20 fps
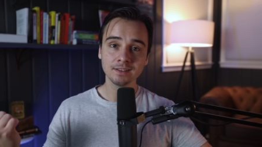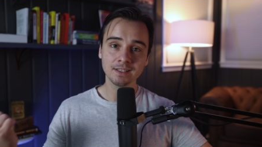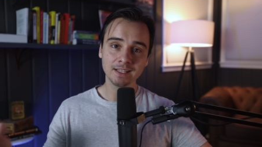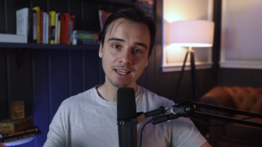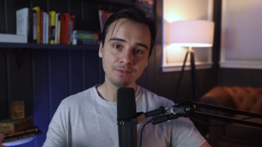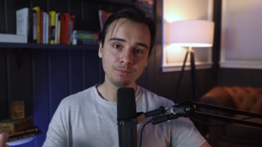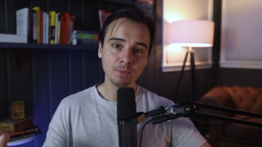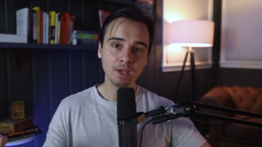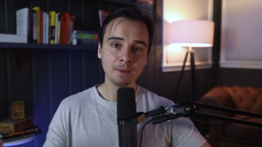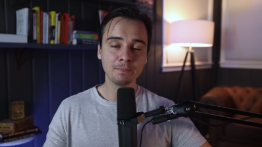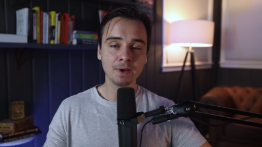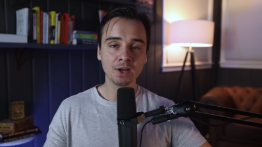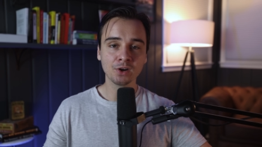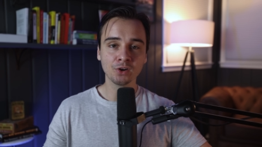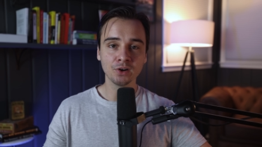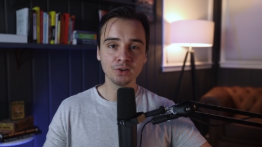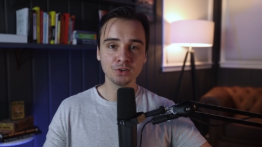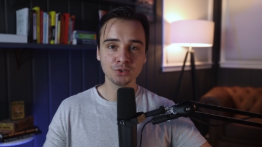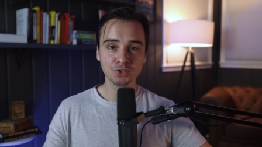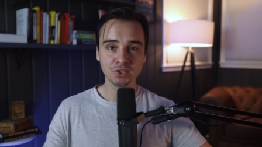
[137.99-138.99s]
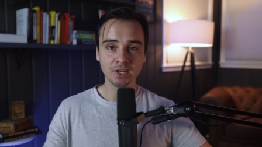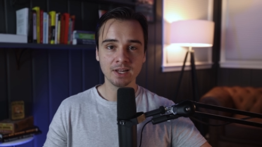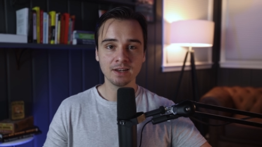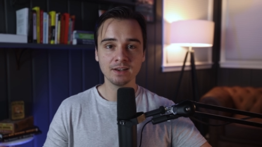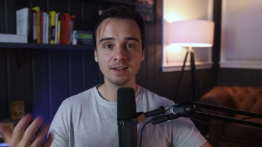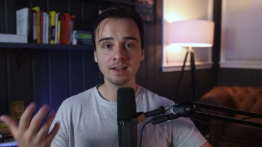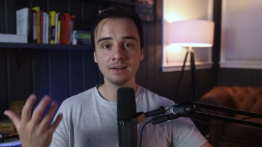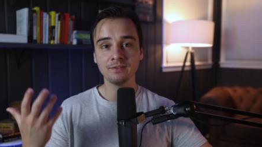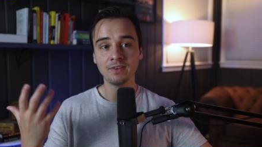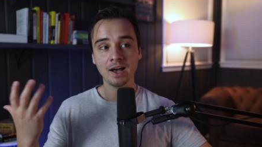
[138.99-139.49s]
to give me a better
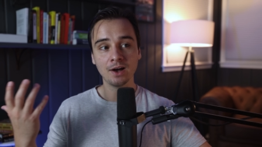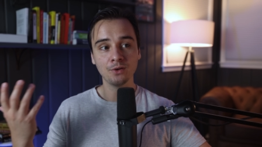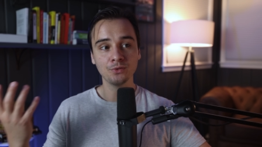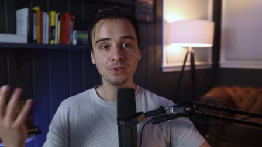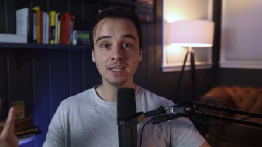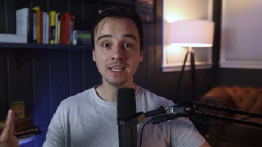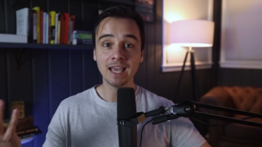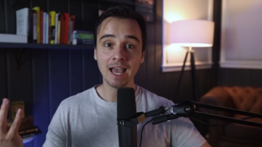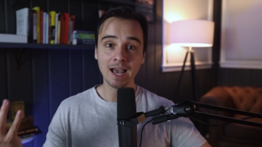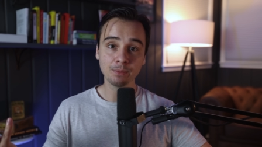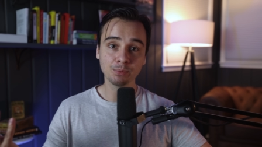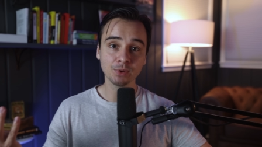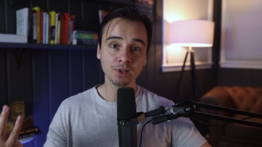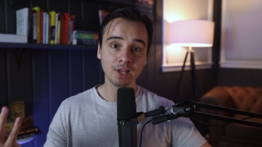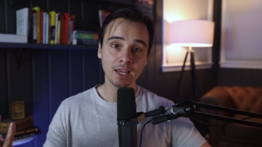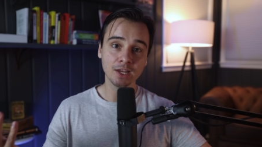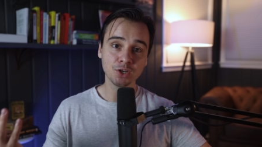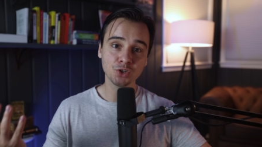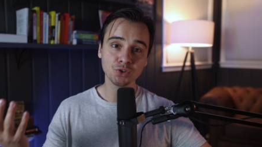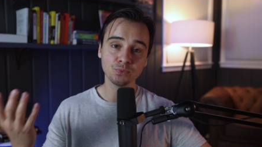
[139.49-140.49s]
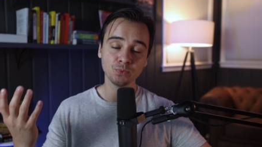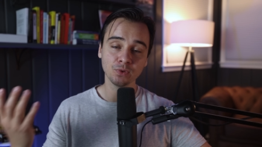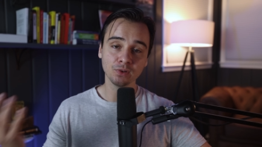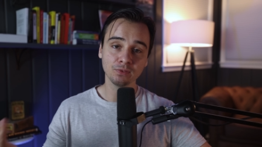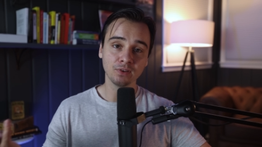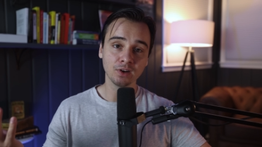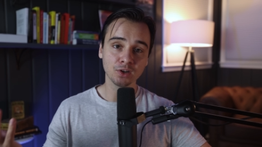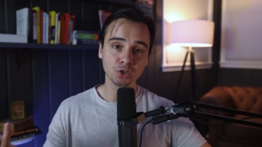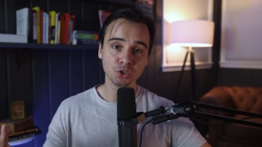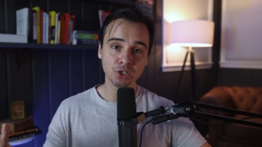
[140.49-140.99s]
understanding of how the application will
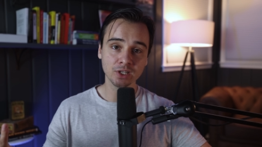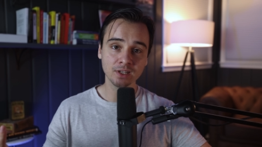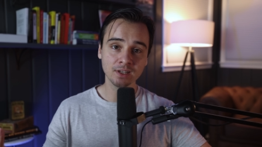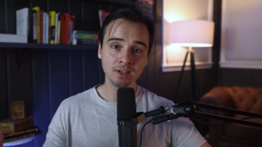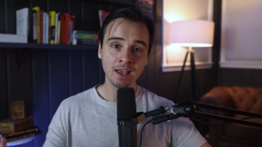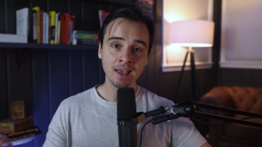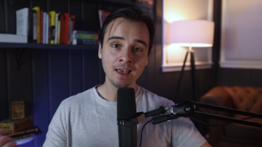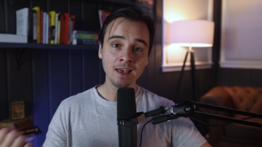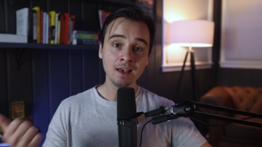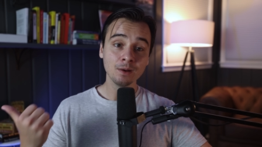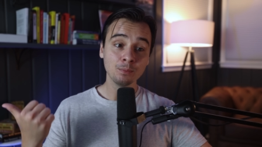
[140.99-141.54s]
function,